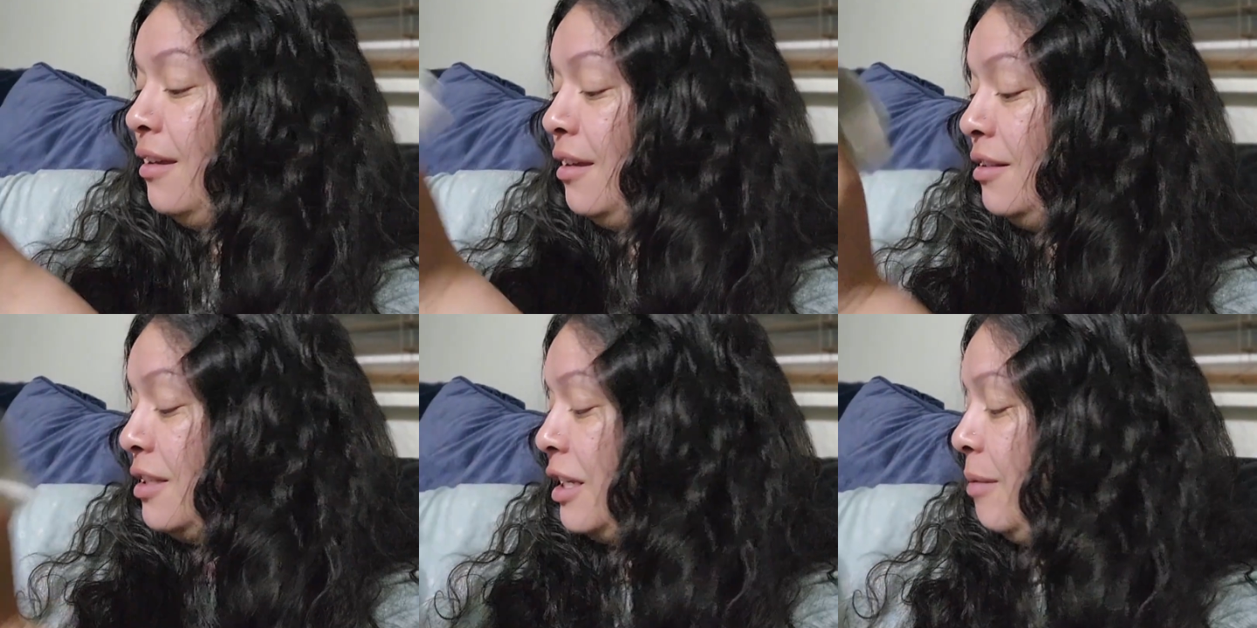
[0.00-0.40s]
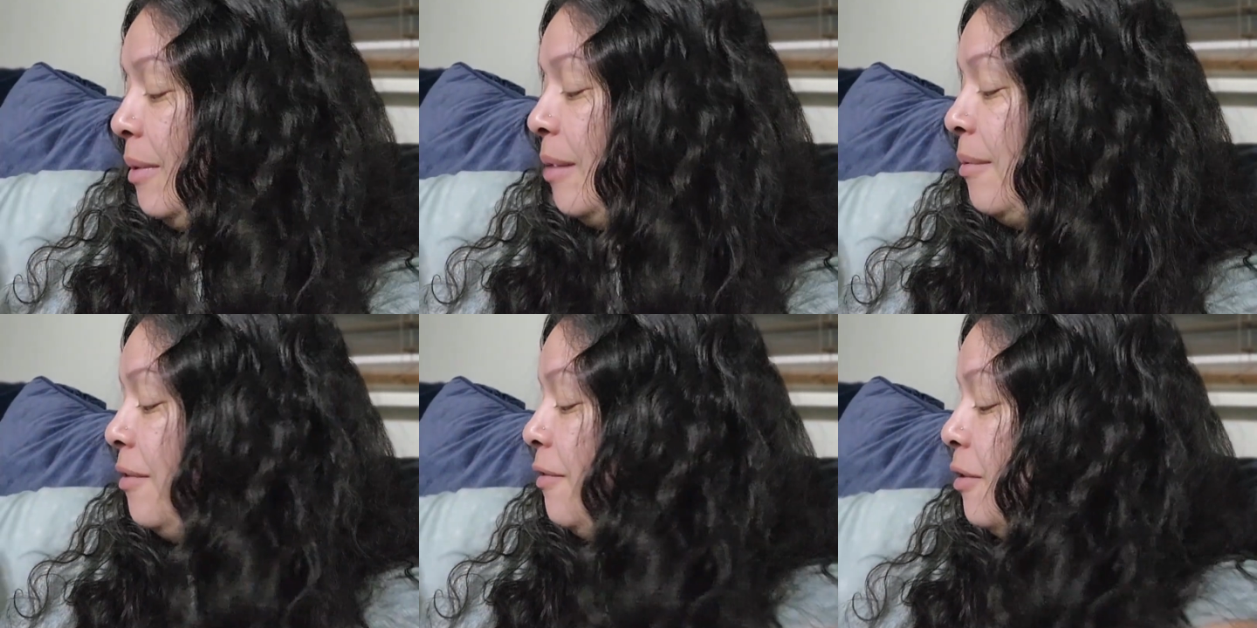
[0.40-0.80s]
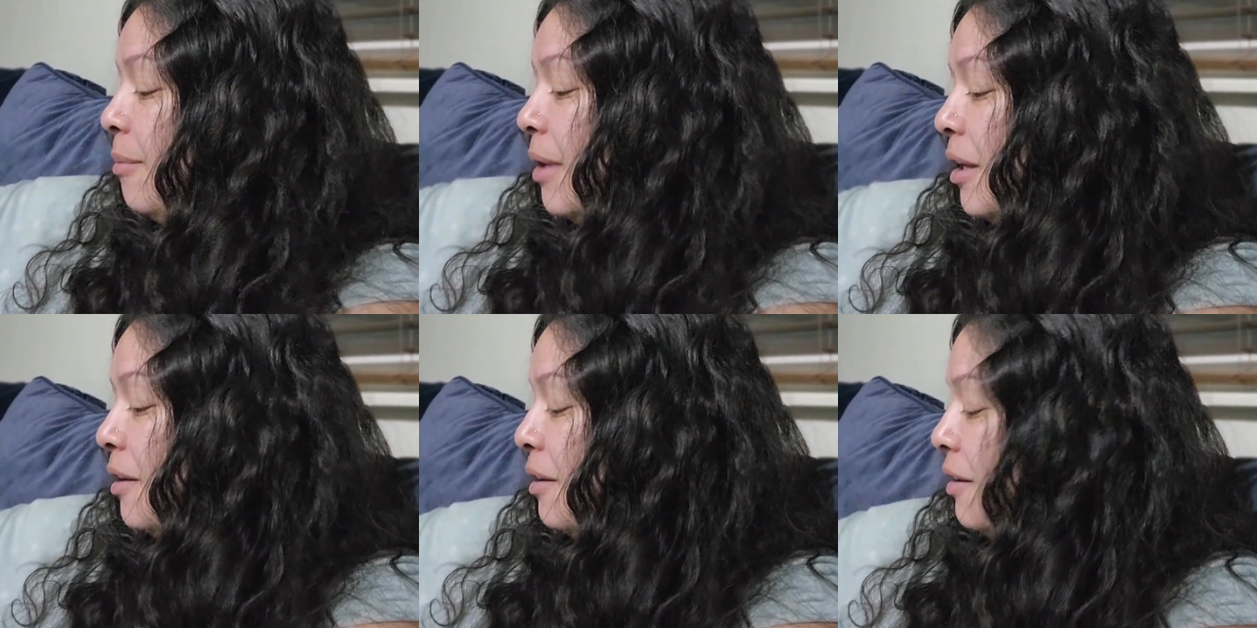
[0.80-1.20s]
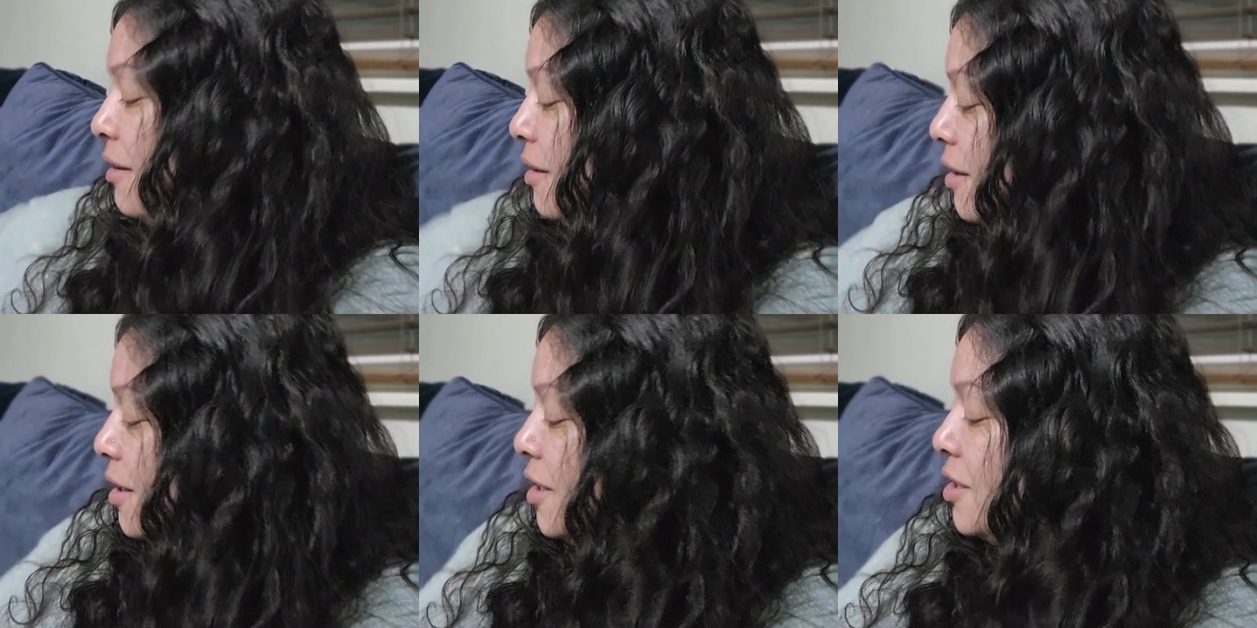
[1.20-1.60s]
it's gonna make me feel better
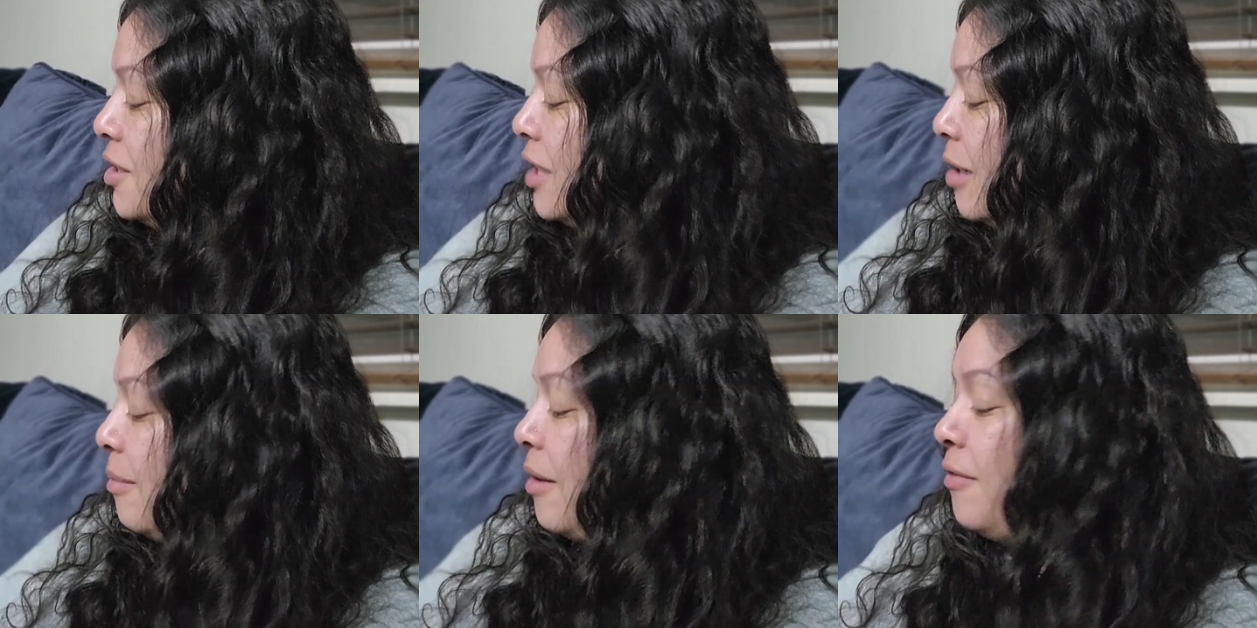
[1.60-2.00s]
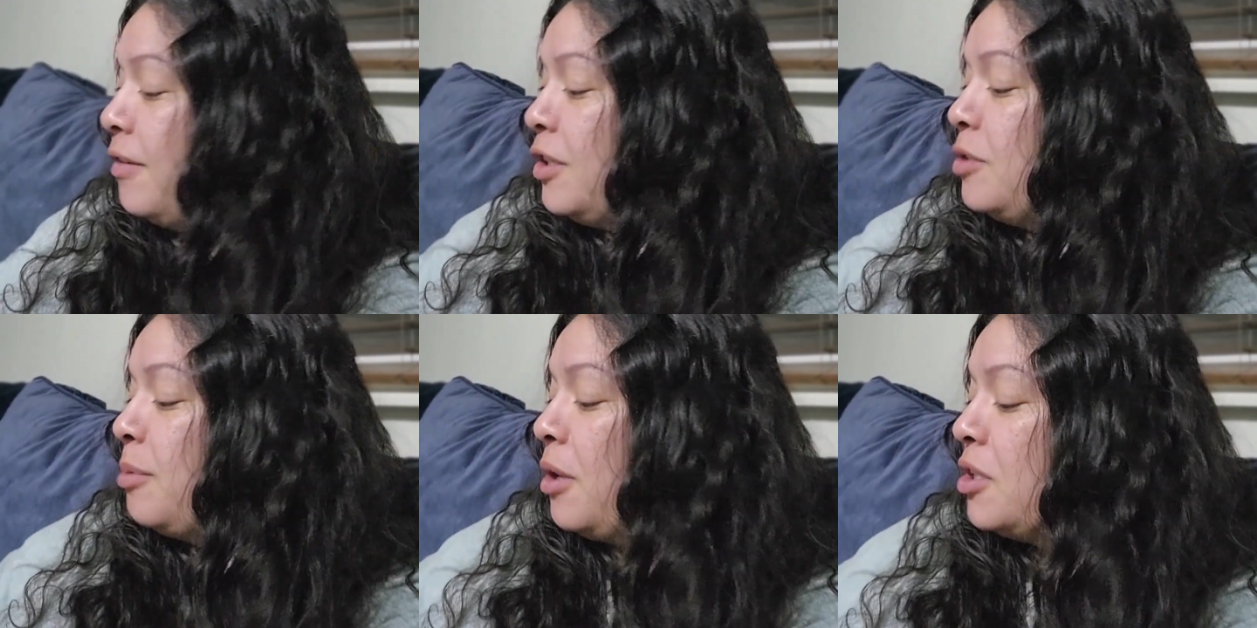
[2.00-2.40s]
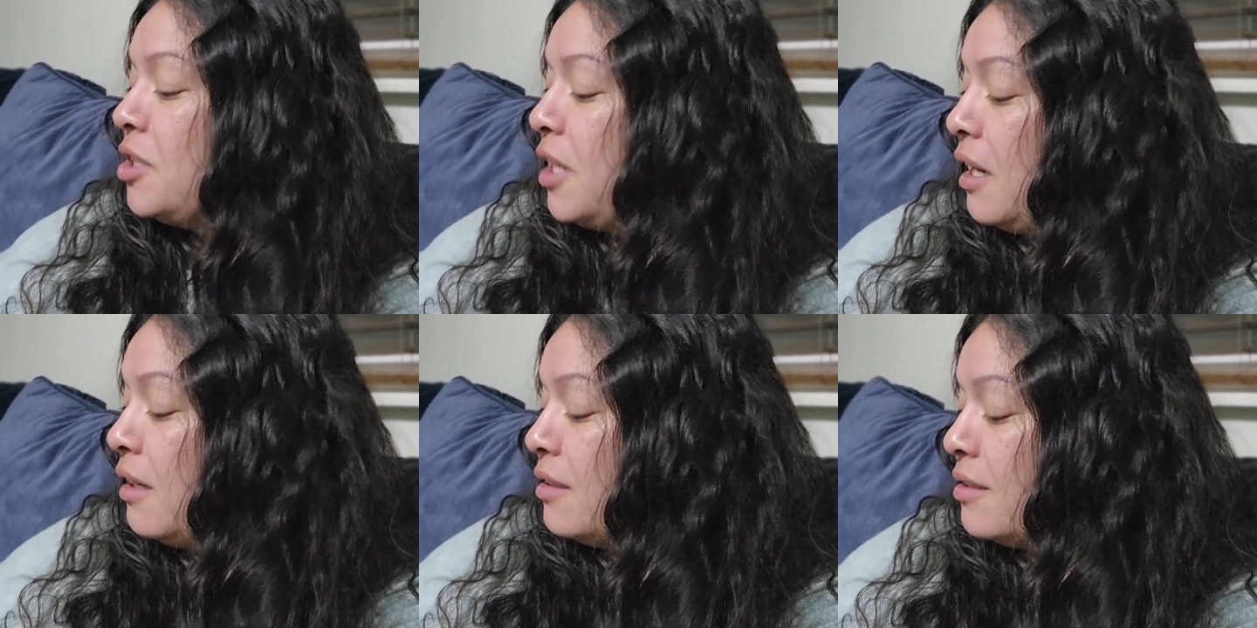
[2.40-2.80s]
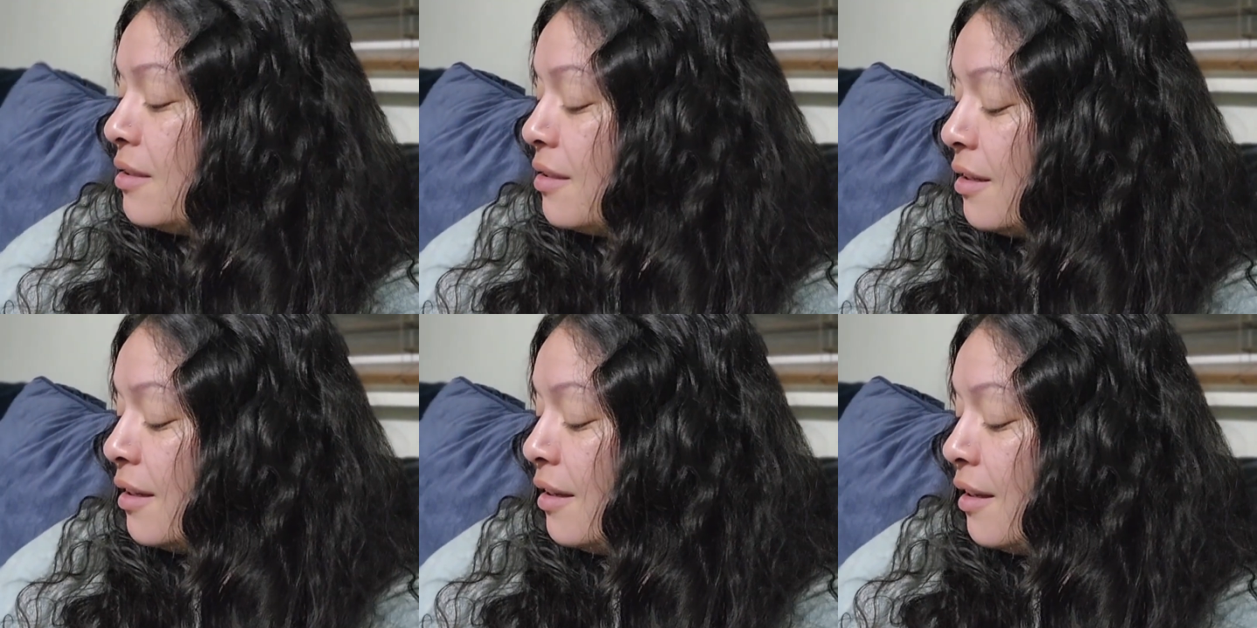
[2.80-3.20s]
seeing my finished
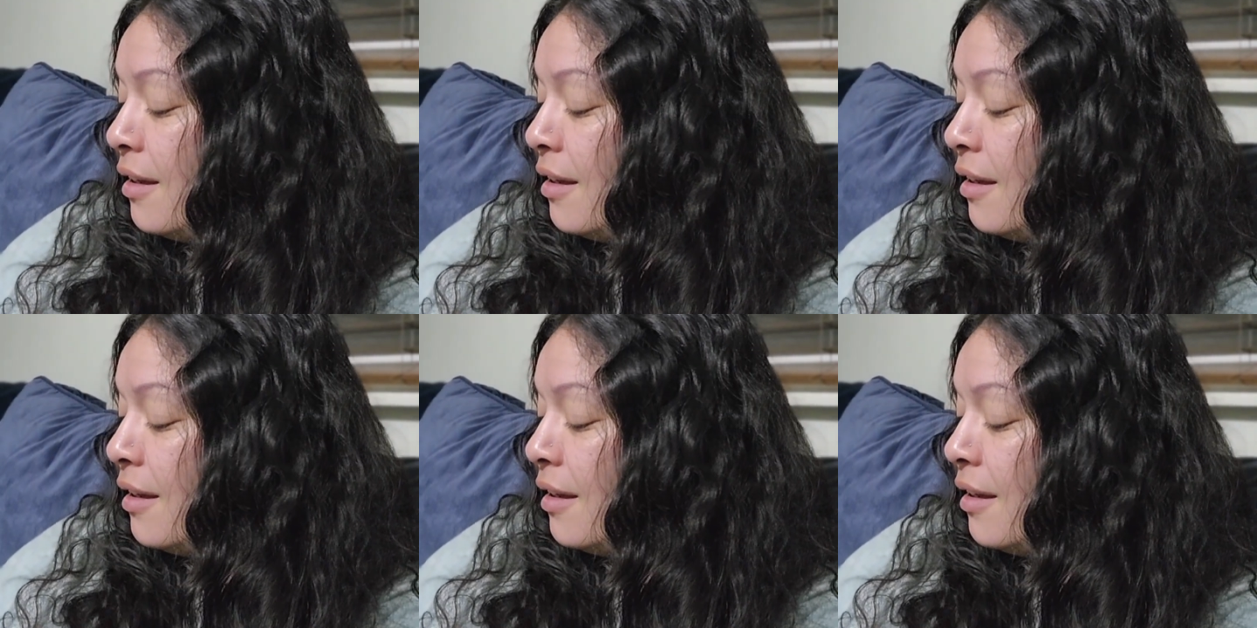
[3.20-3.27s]
projects